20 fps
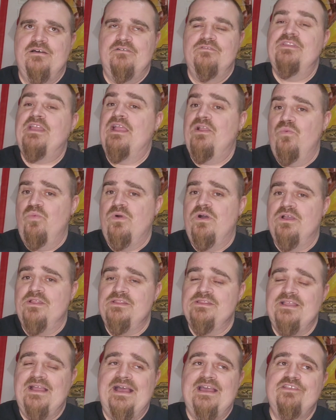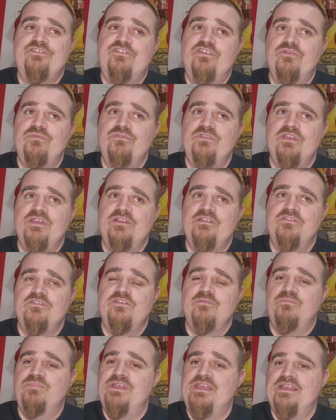night one, I tuned in
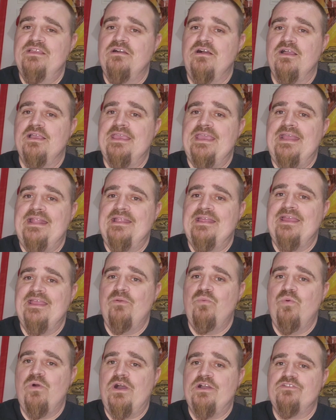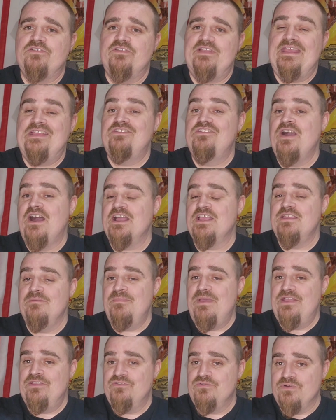to Peacock and I watched a
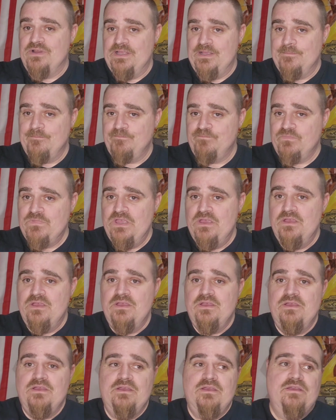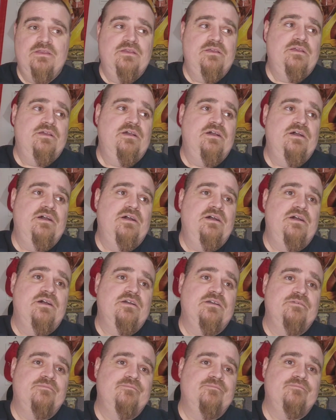documentary
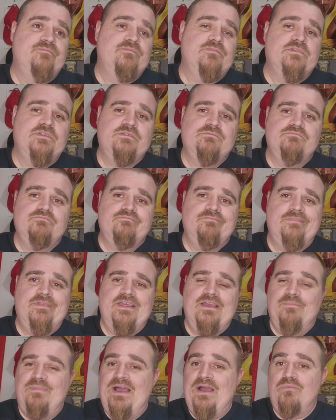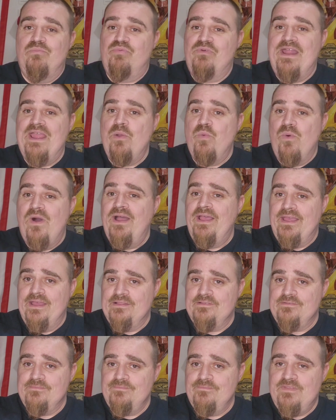about Bray
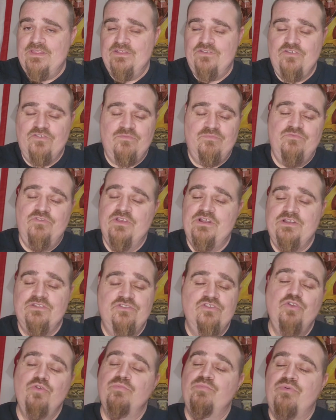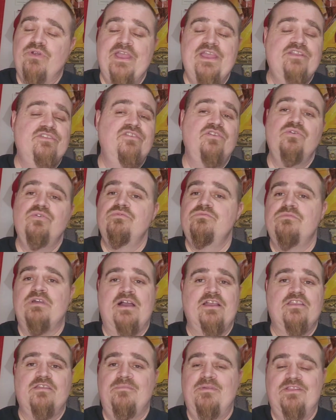Wyatt. They just did a new, brand new
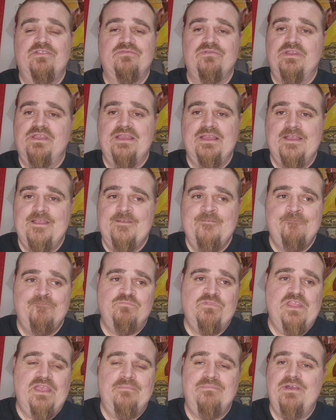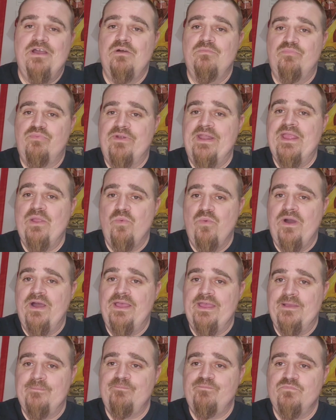documentary about Bray
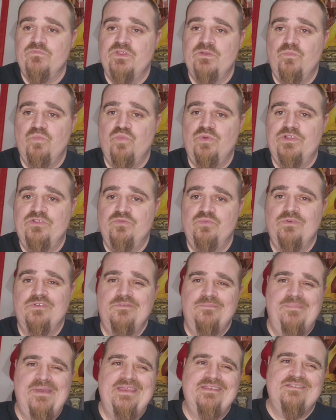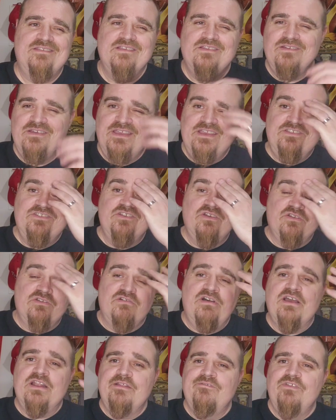Wyatt, which was basically a show to
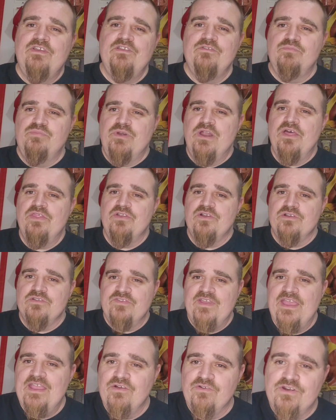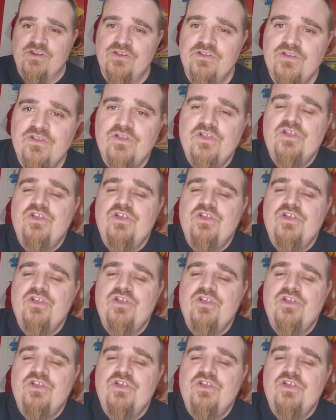honor of his brother, Taylor,